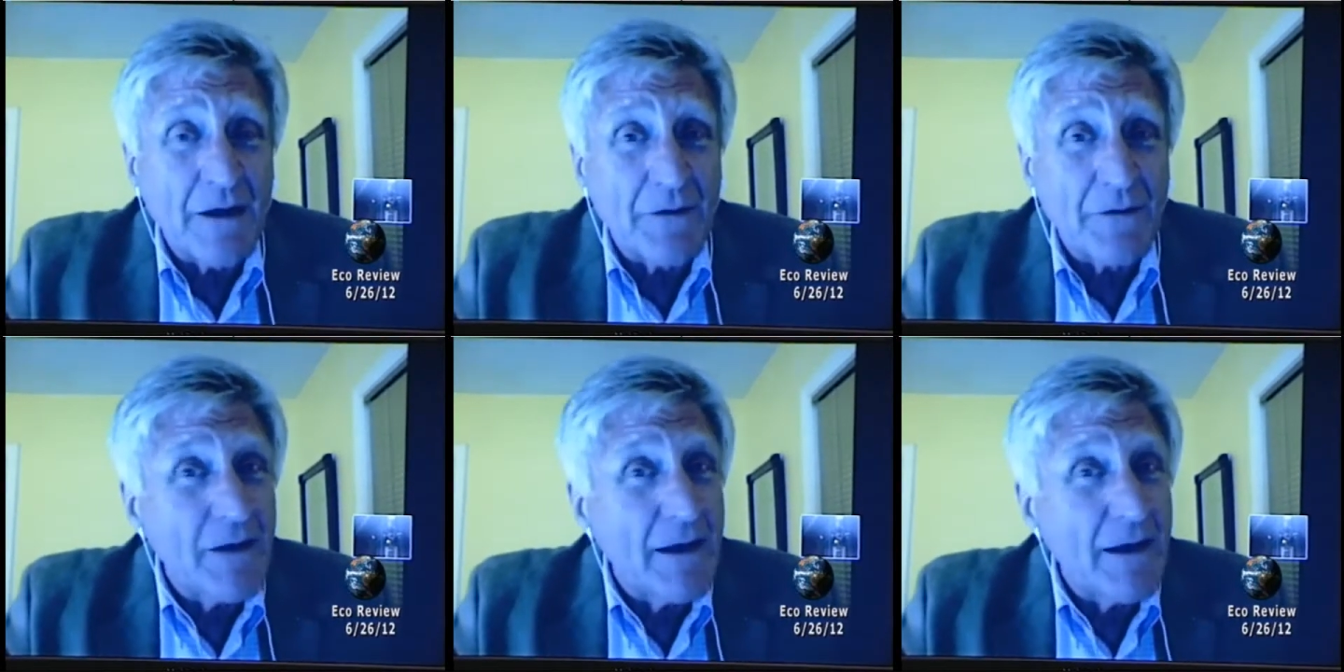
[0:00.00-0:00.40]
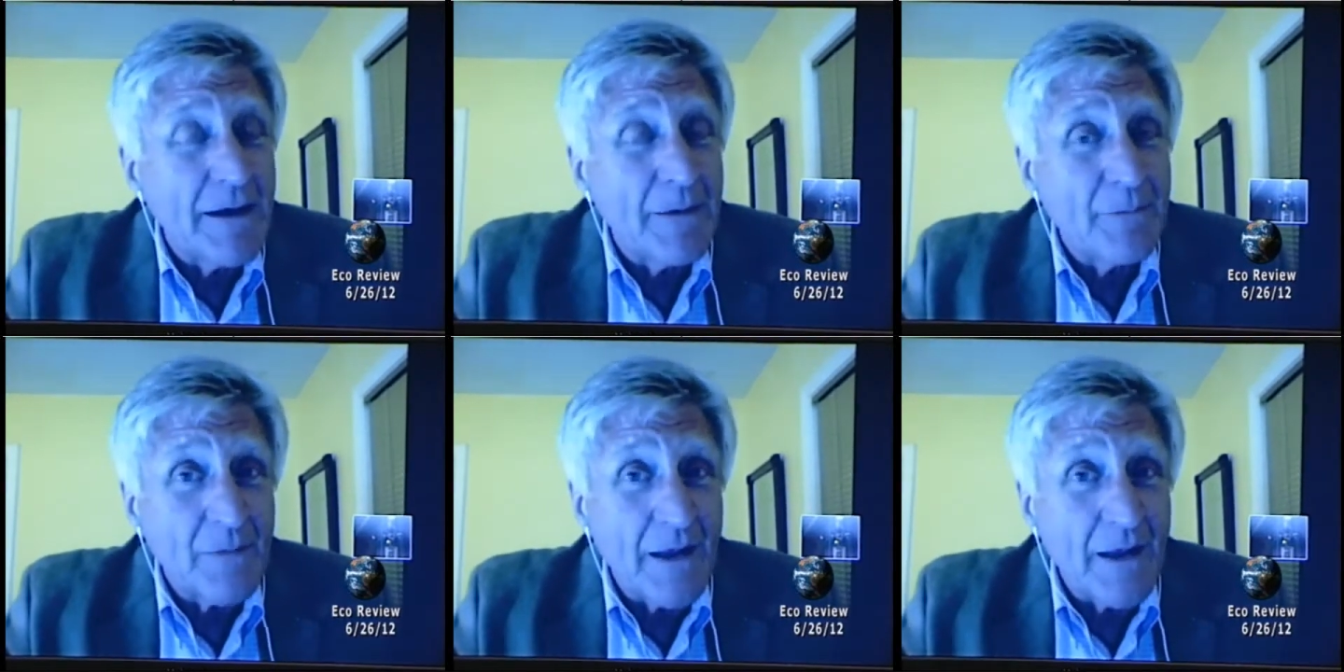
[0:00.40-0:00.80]
They
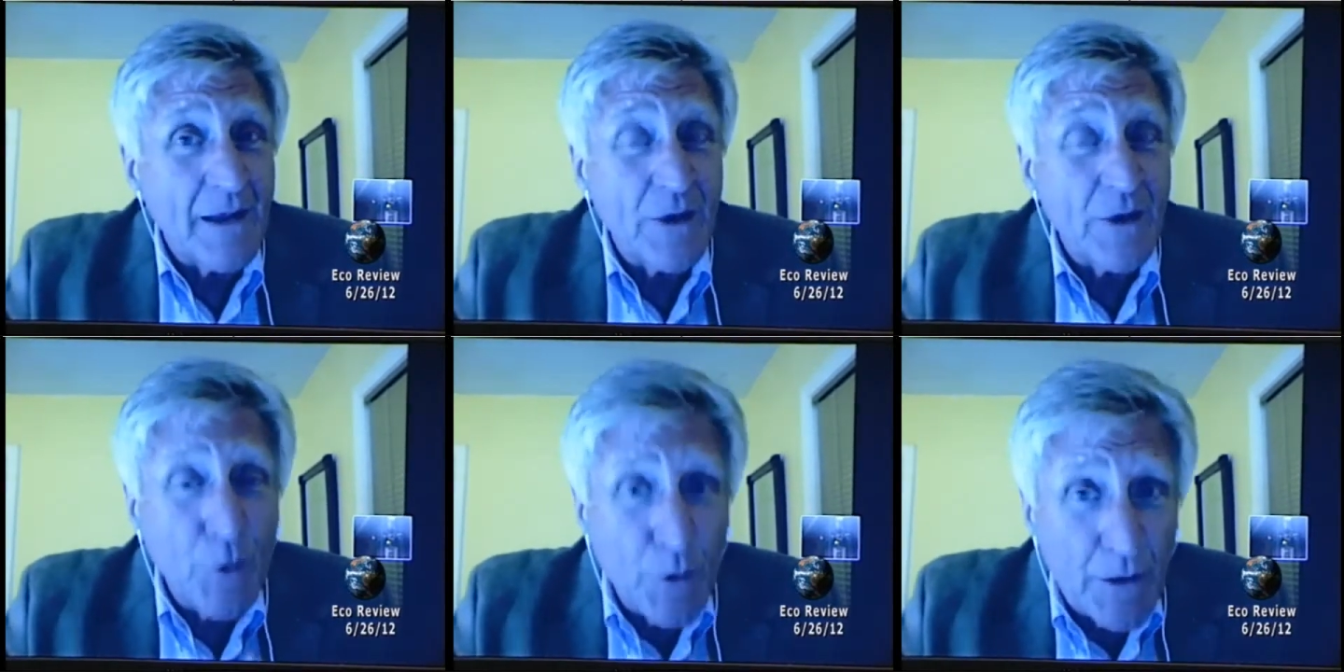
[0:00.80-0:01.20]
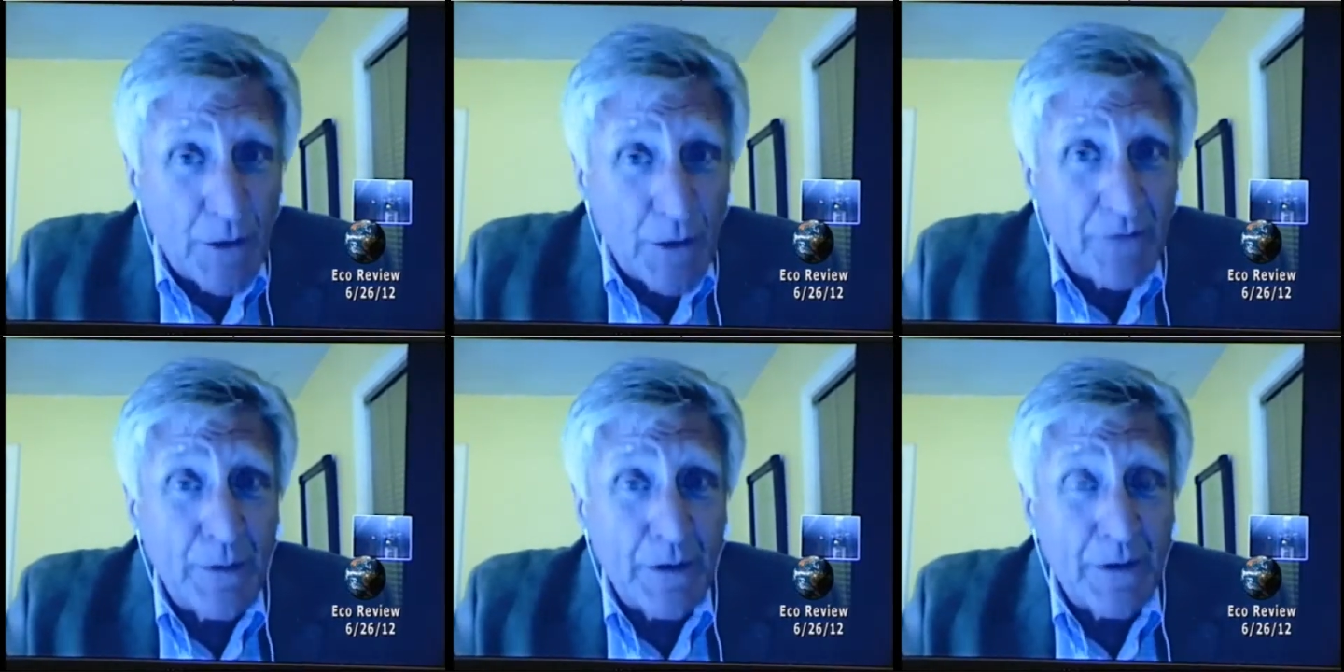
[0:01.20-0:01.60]
they could have
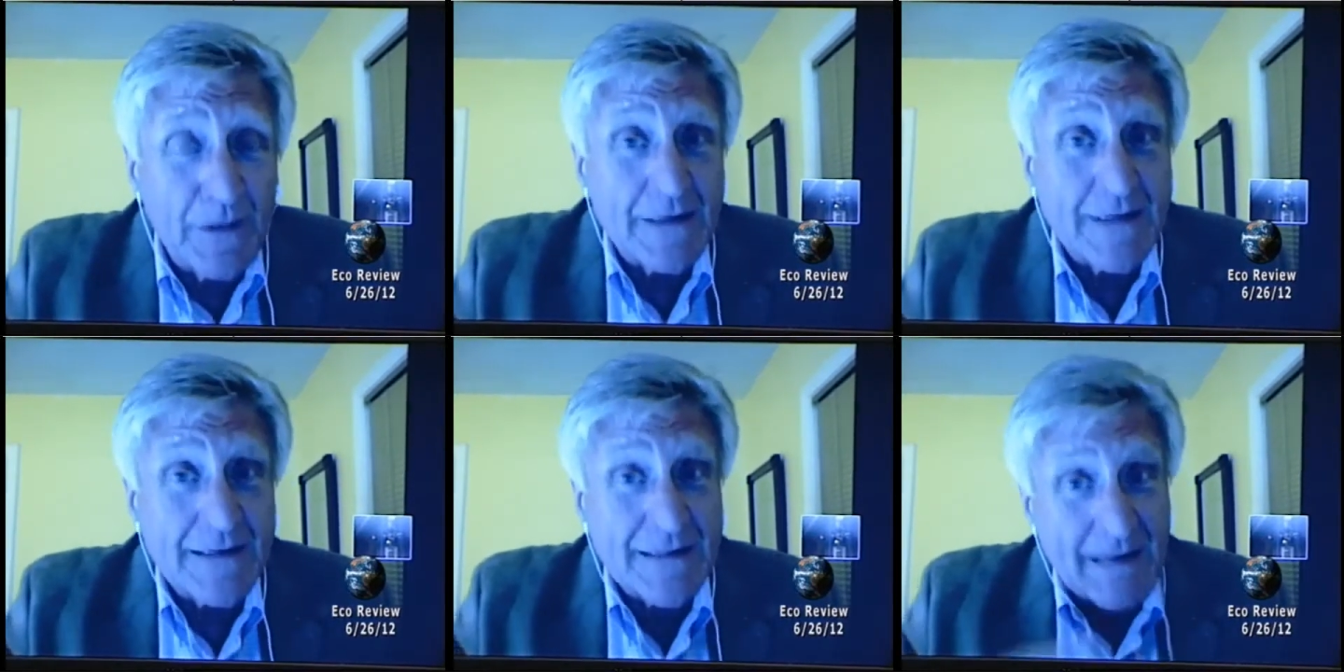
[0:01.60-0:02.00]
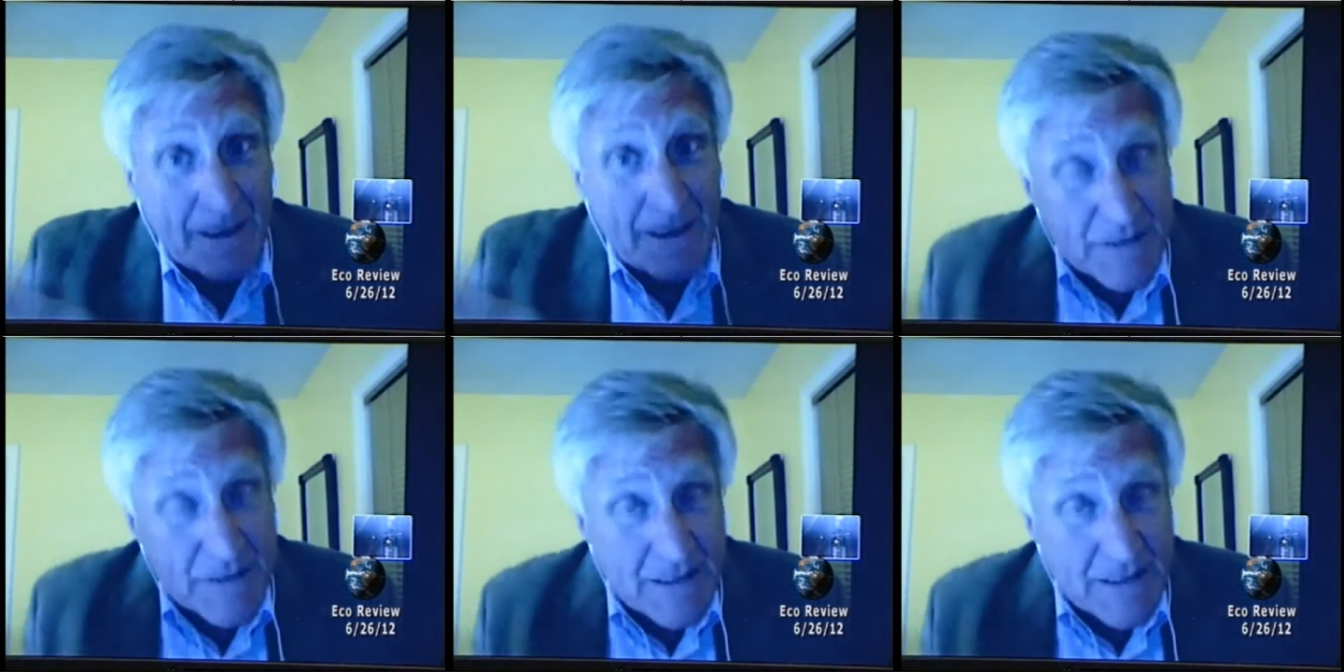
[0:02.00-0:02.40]
built the same
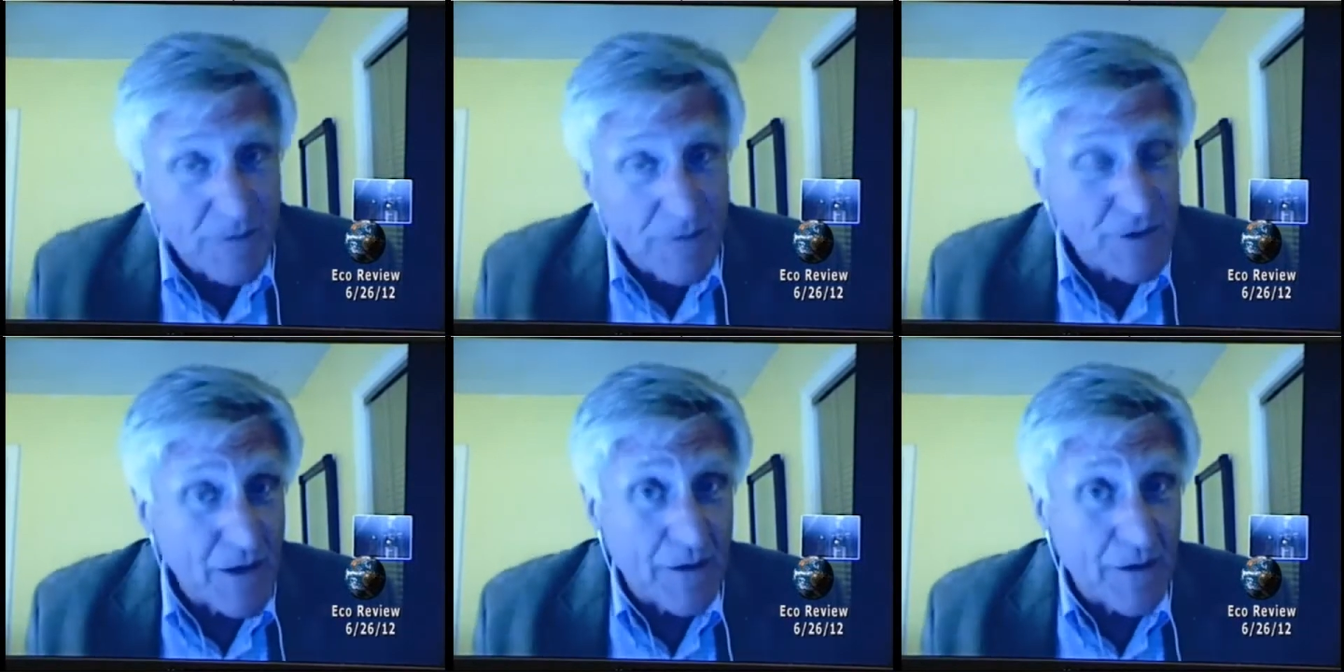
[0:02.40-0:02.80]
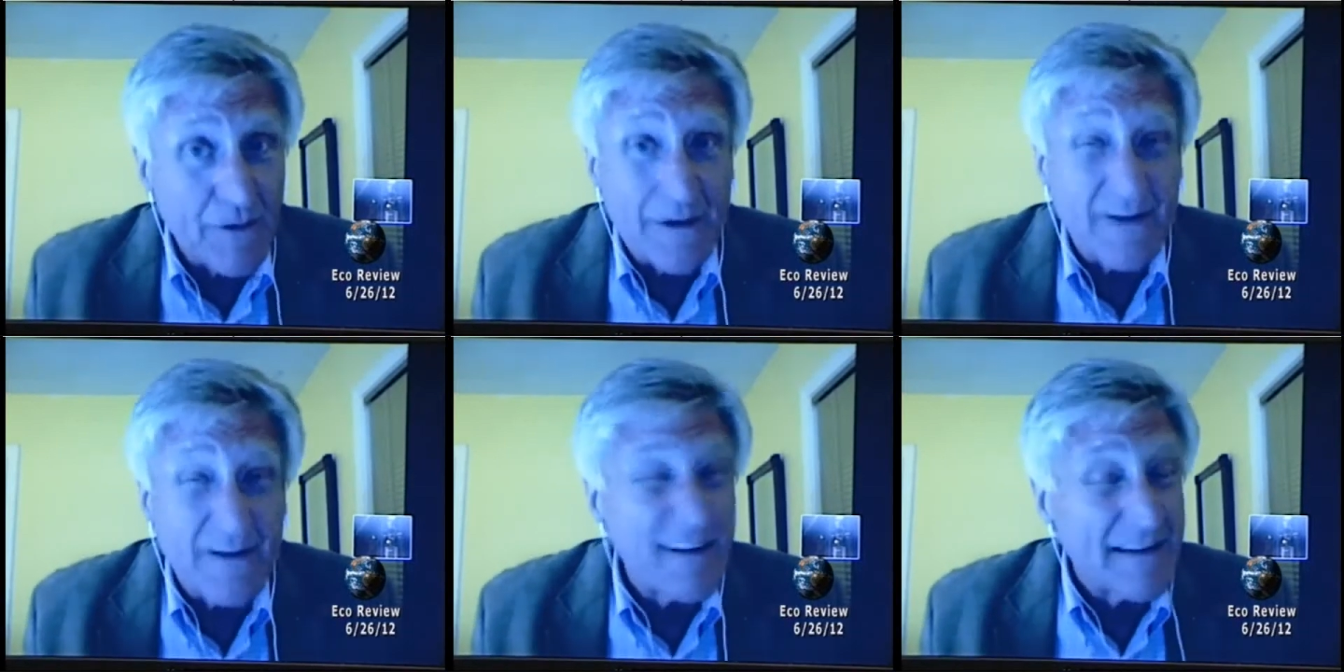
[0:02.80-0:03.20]
steam generator
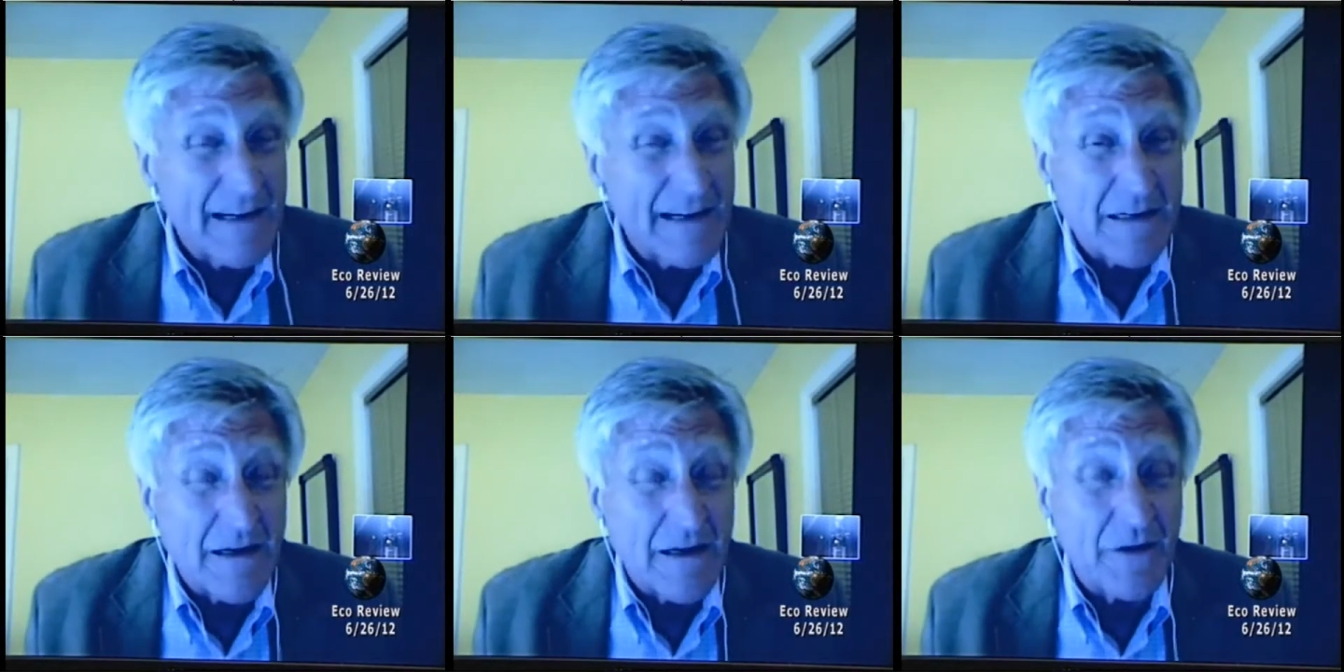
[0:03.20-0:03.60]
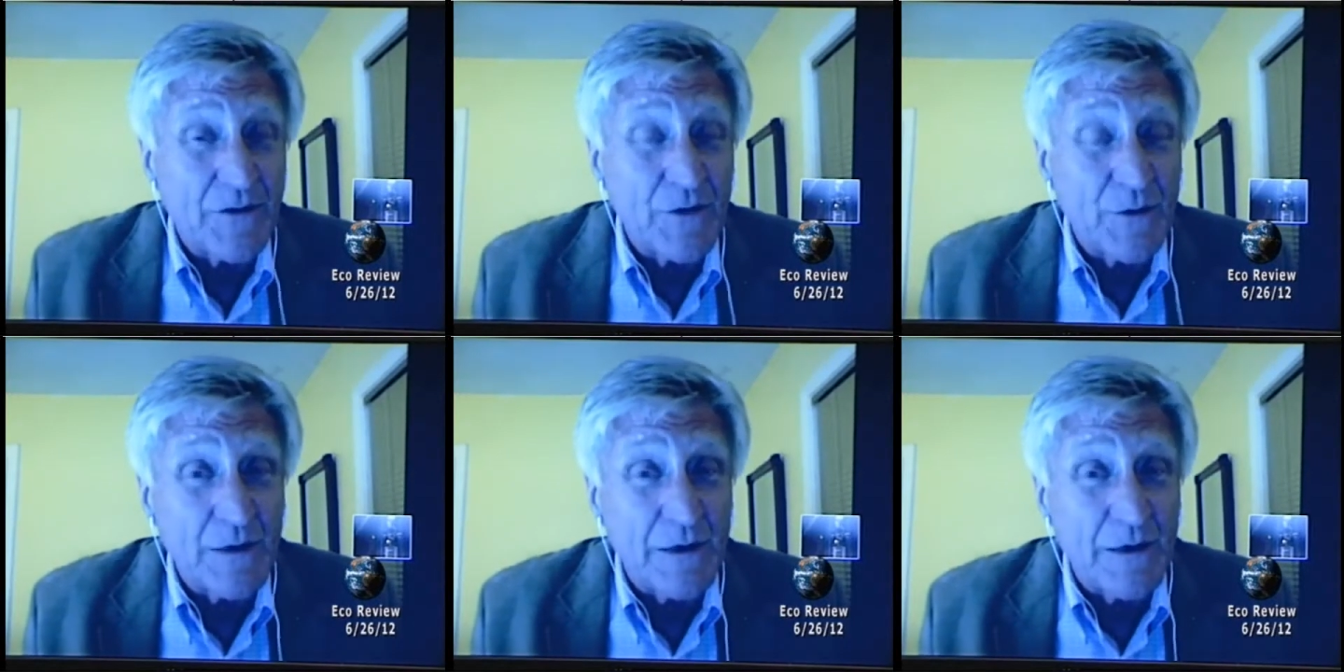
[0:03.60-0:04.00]
that lasted
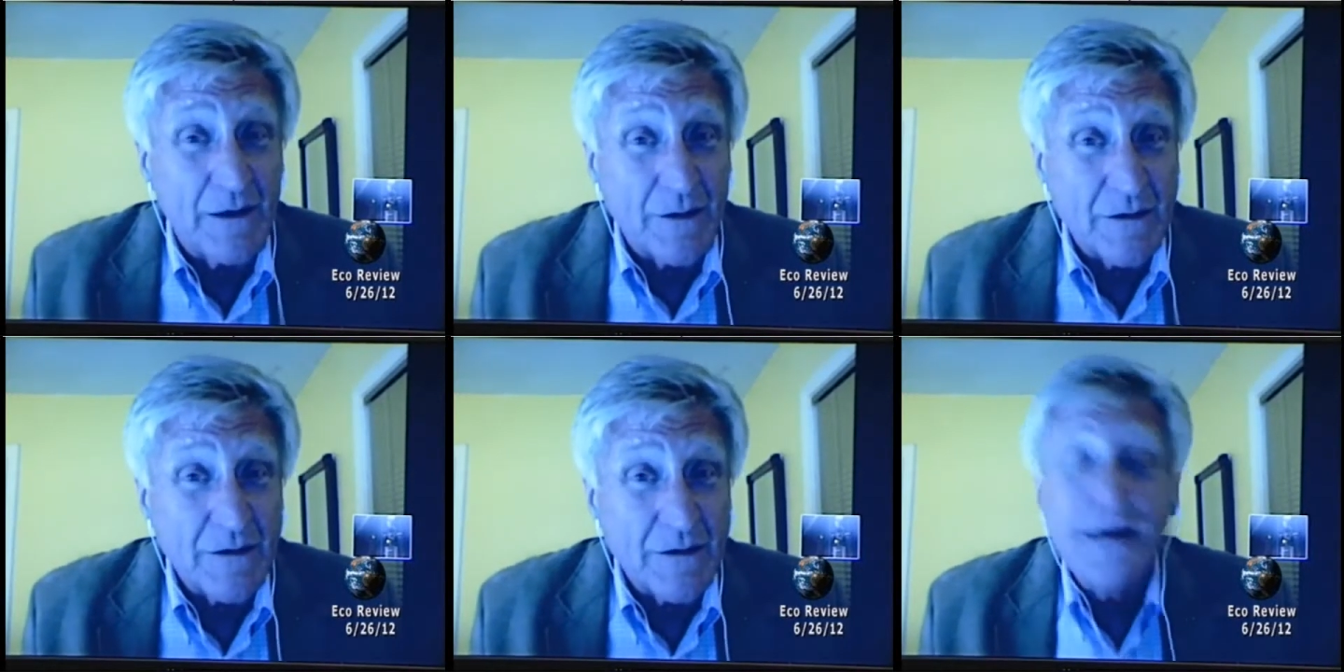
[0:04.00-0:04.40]
30 years,